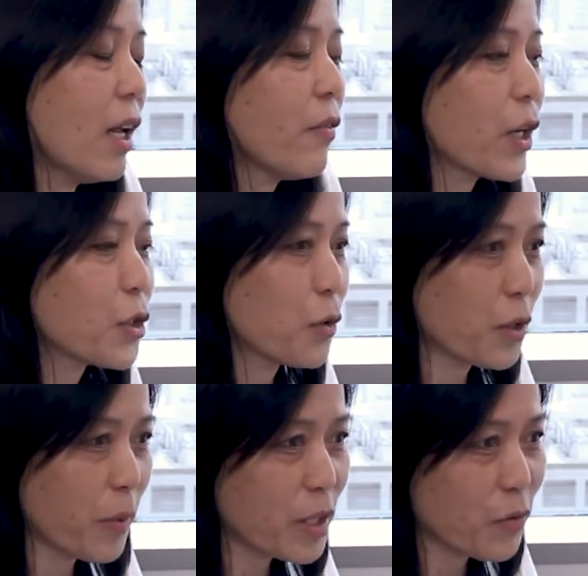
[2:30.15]
lot of extra
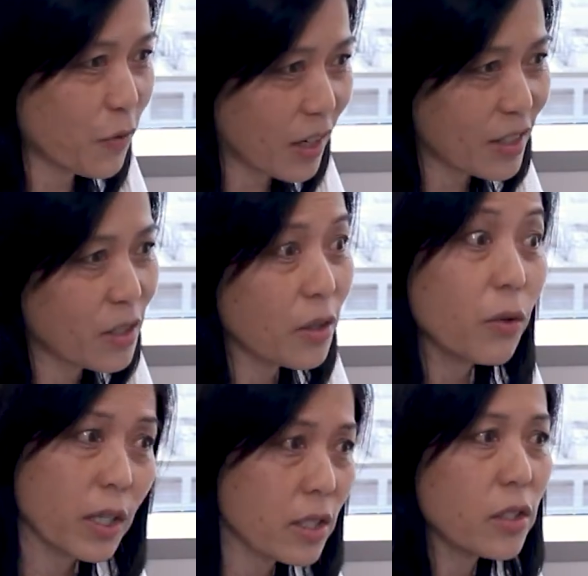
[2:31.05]
space for us to
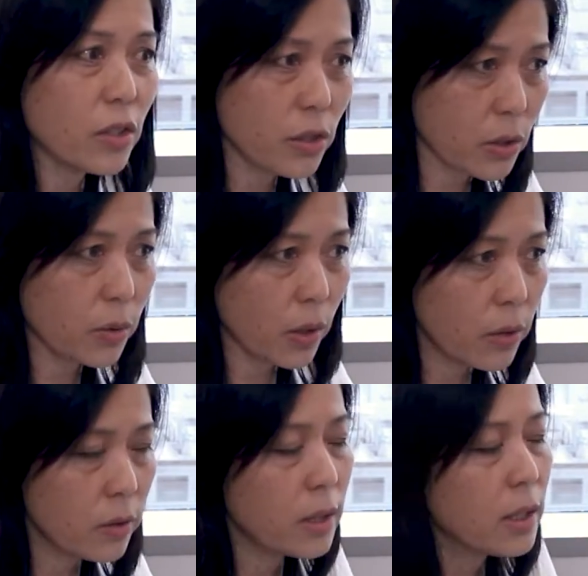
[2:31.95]
continue to
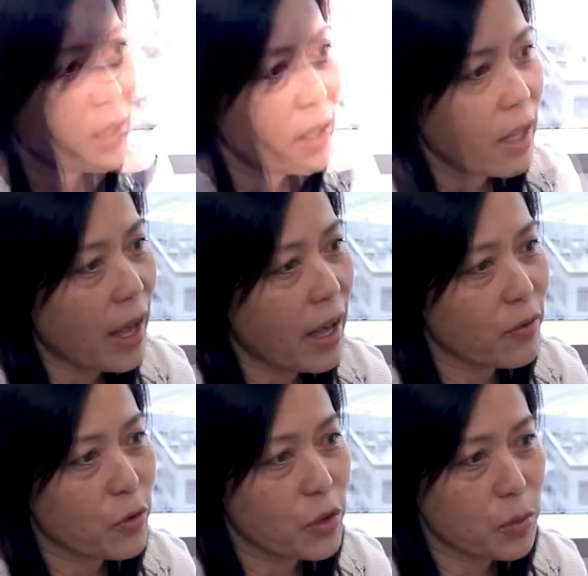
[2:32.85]
grow.
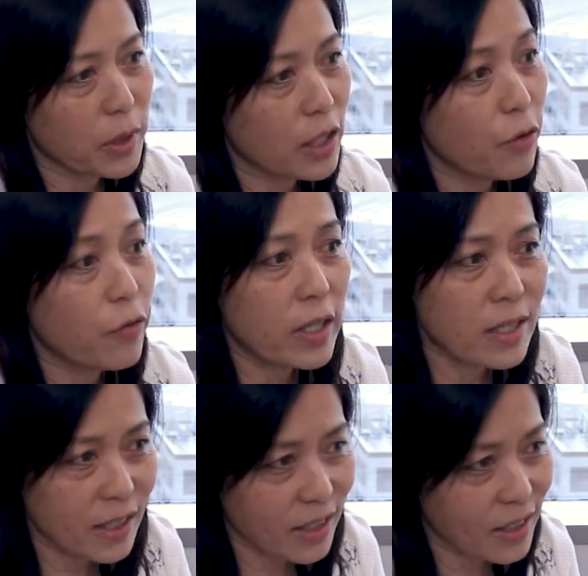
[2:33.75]
And of course, we'd need
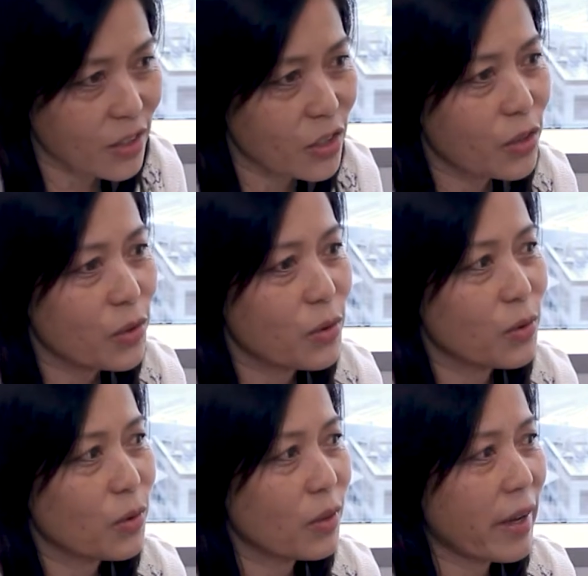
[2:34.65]
funding
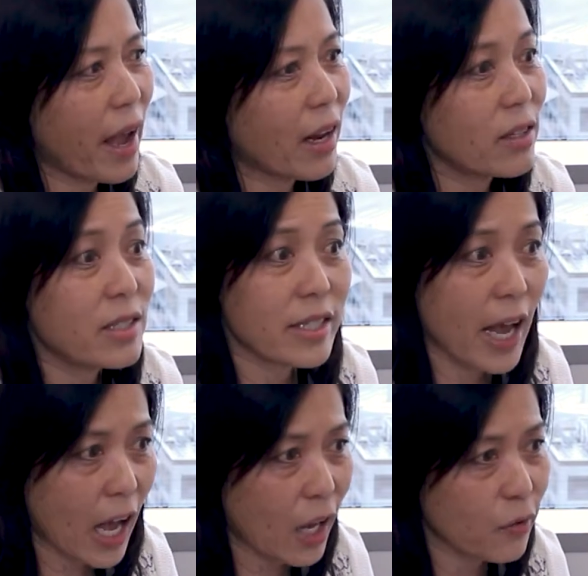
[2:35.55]
to add
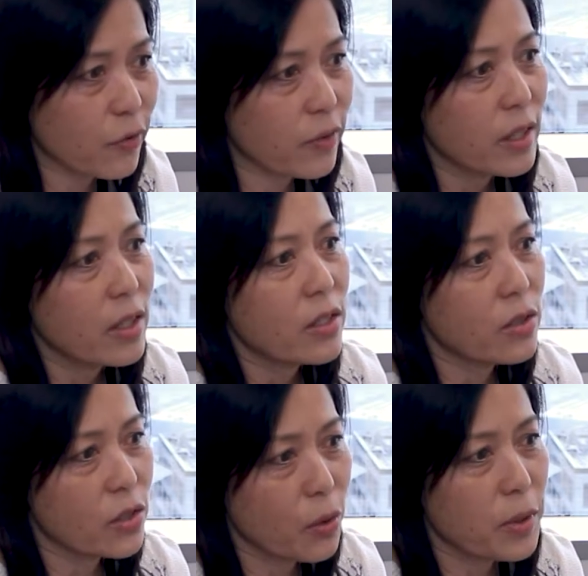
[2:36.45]
staff.
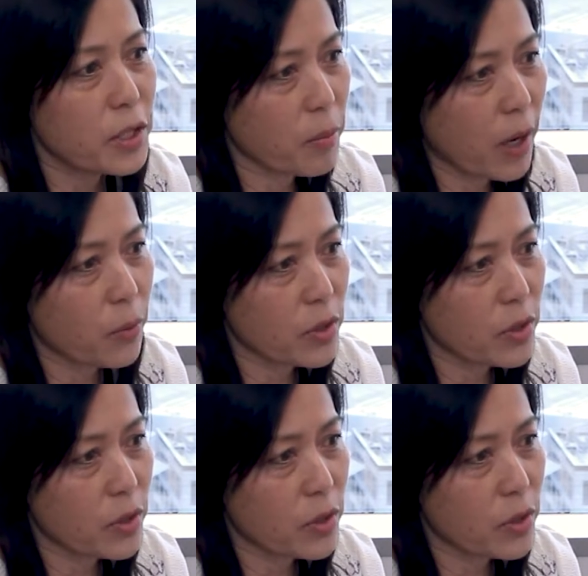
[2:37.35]
So it's always about